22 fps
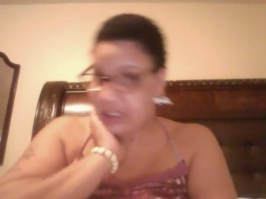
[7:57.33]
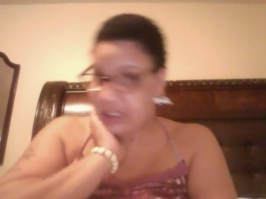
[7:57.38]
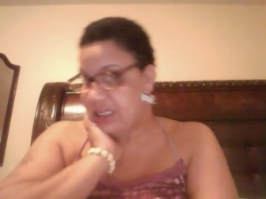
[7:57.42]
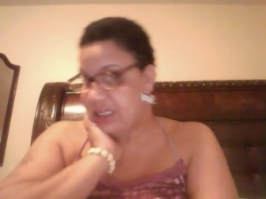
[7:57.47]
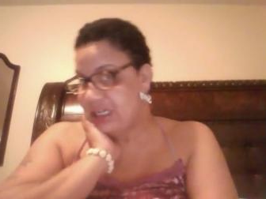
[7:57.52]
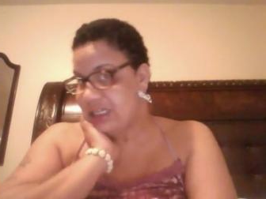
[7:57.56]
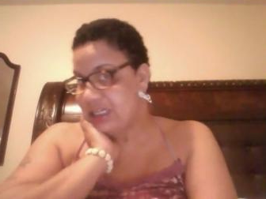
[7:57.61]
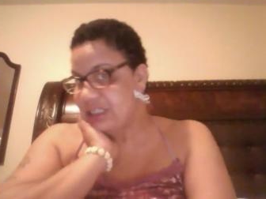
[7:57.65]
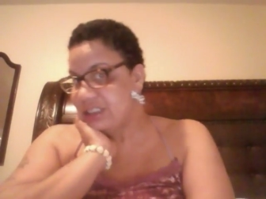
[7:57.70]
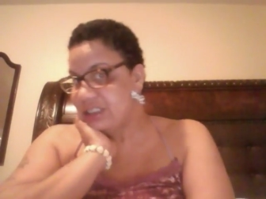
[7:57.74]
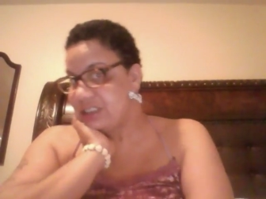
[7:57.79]
it
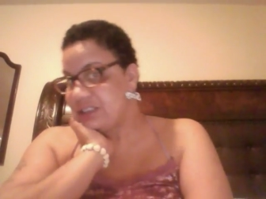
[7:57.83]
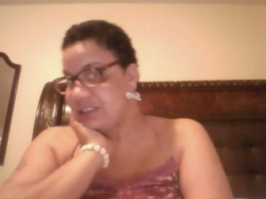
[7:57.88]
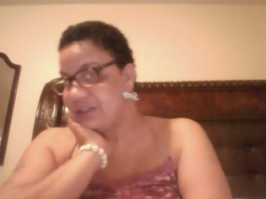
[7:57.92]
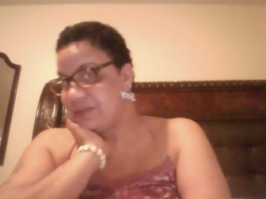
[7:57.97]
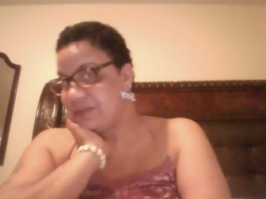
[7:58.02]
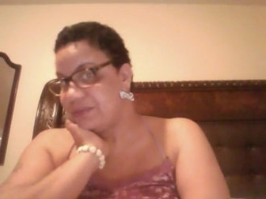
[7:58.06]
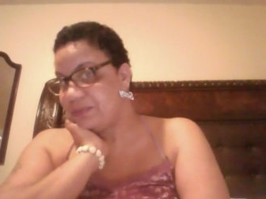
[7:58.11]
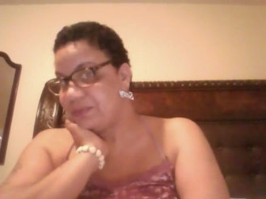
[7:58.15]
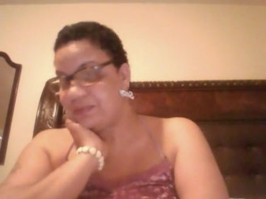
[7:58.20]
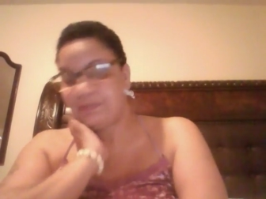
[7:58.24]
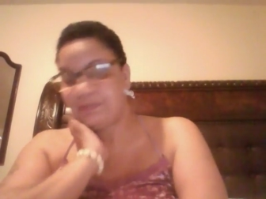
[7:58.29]
is.
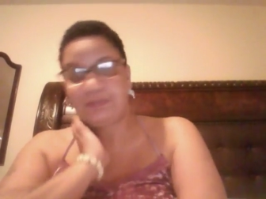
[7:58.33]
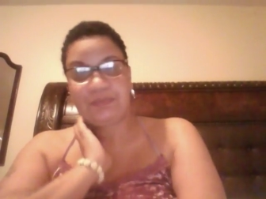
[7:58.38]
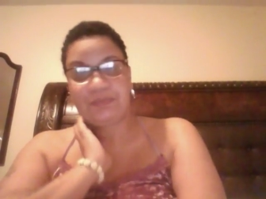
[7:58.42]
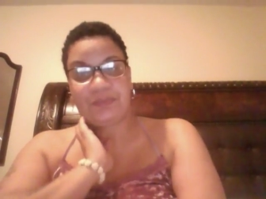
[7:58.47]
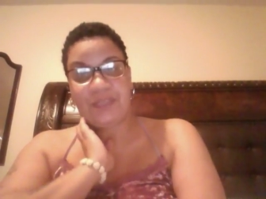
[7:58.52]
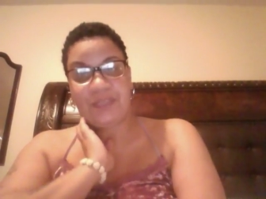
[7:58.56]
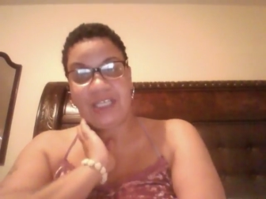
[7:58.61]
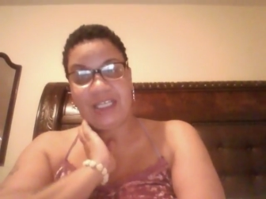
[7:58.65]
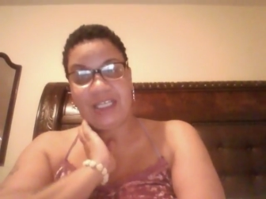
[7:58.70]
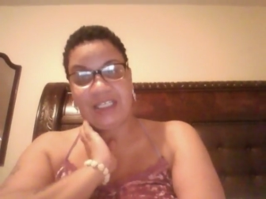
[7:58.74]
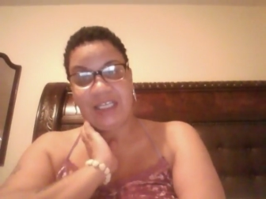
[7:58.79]

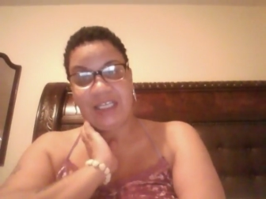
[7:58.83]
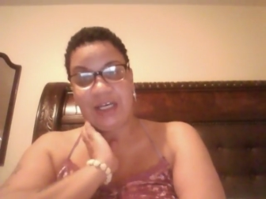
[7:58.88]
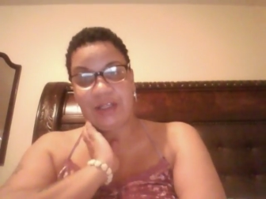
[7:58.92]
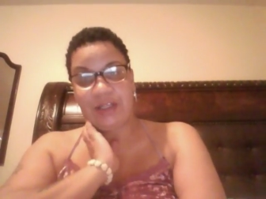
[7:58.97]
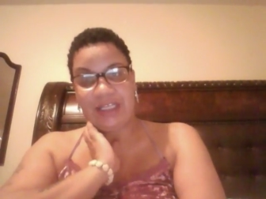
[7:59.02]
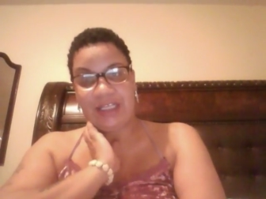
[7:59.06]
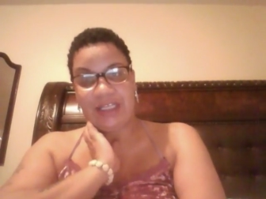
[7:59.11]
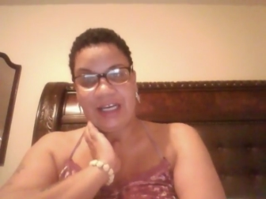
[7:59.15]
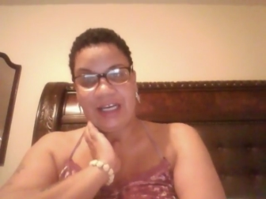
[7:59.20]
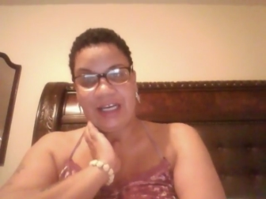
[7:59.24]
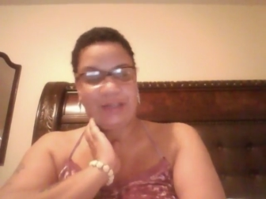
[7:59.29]
It's
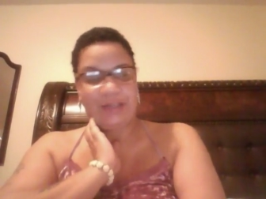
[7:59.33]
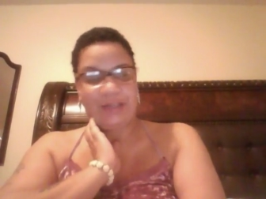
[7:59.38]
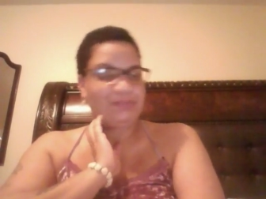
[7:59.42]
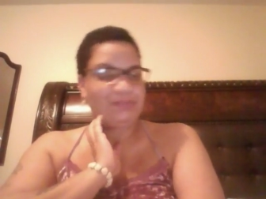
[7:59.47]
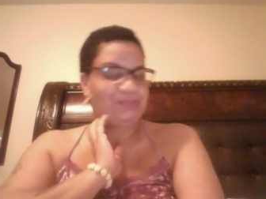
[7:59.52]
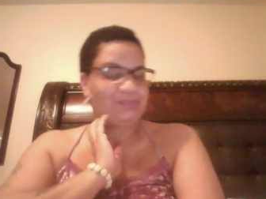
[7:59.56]
healthy now.